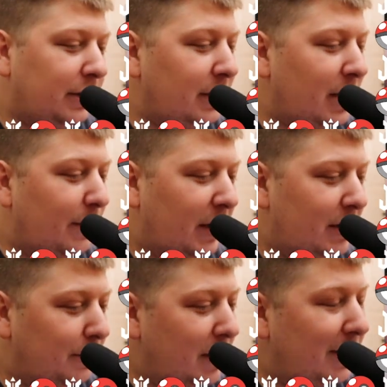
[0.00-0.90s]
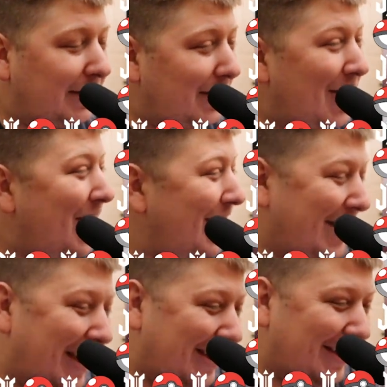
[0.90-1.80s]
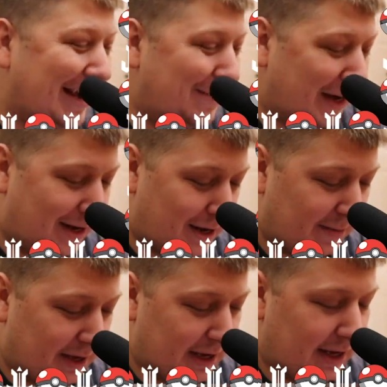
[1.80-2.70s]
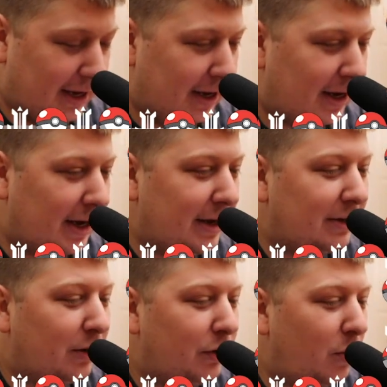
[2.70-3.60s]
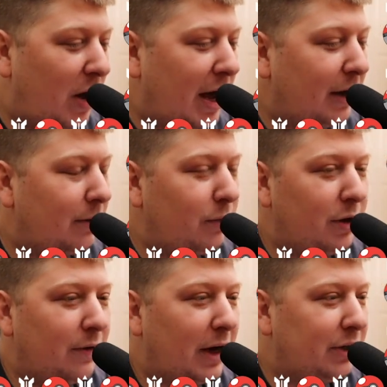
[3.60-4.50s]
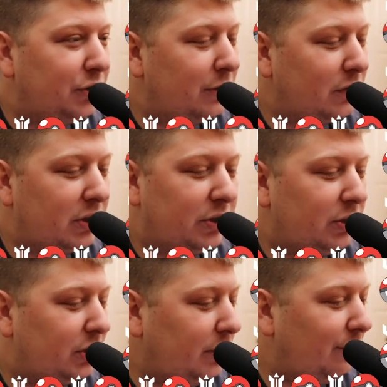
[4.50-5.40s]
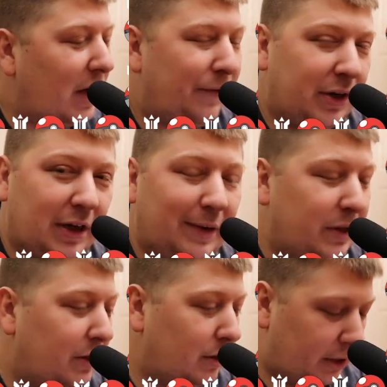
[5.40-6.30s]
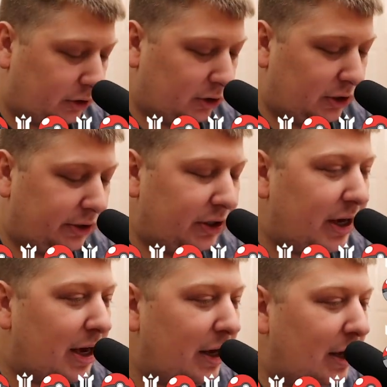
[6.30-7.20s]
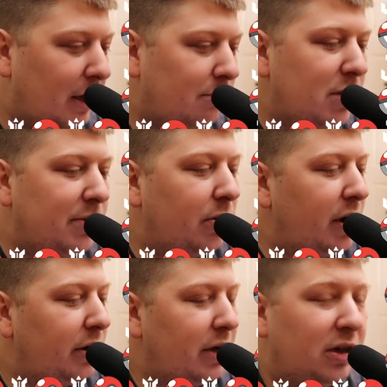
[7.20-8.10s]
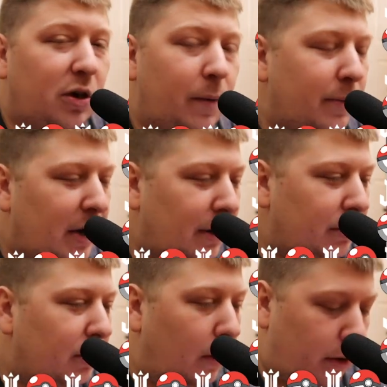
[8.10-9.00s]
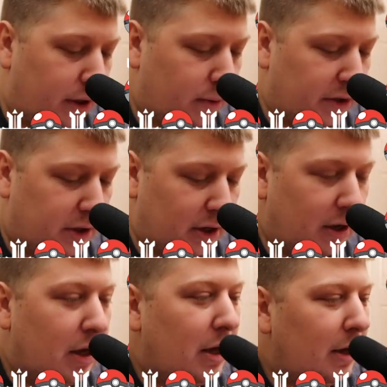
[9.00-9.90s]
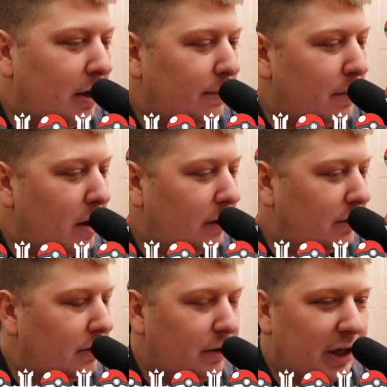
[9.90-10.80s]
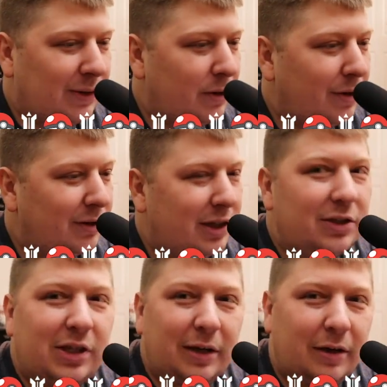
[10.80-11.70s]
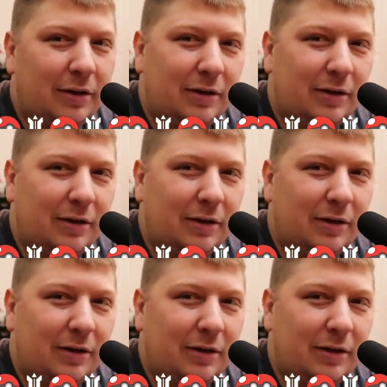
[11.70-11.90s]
You can't make it up, guys. You can't make it up. I don't know why I wouldn't have. I should have just sleeved that one and kept it in the collection until today. Maybe graded. I don't remember how good the quality was on it, but that's one of those that's just like,